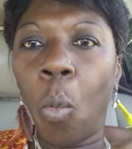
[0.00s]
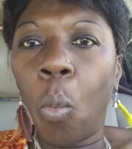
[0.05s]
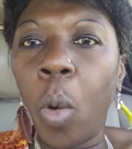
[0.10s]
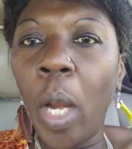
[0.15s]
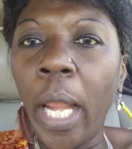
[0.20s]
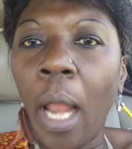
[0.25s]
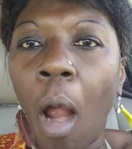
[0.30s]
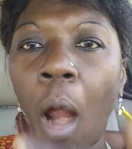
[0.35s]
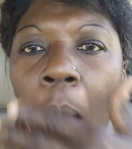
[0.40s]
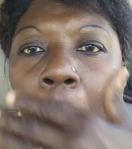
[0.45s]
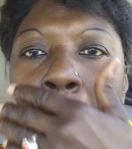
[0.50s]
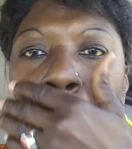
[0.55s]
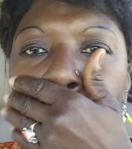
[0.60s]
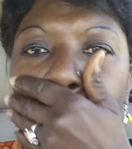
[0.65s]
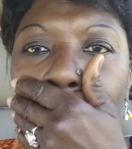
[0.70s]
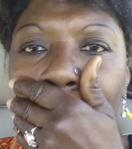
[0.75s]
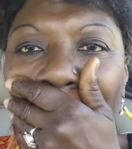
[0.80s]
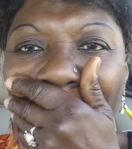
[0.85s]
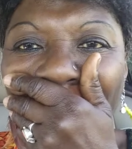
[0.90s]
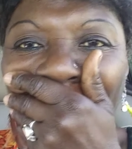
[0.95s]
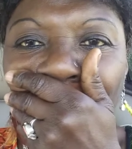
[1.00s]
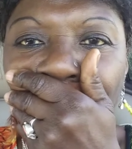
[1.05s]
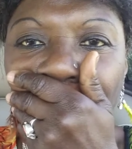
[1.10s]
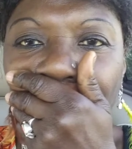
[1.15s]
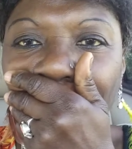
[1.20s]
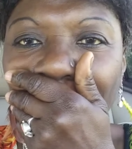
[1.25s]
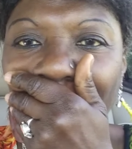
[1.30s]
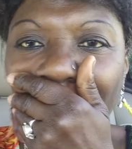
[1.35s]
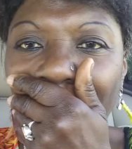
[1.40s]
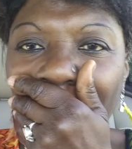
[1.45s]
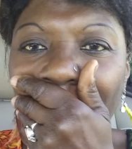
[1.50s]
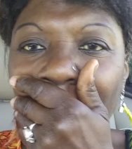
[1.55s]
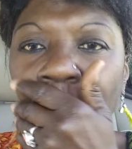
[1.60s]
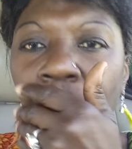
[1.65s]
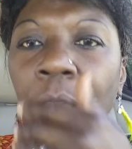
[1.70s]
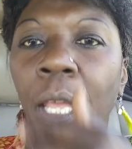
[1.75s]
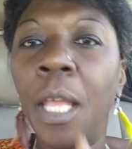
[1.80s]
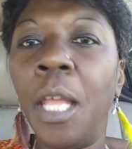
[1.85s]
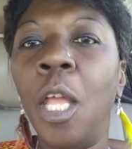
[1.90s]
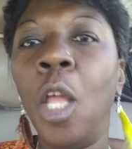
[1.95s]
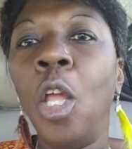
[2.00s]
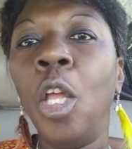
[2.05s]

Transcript: we are muffling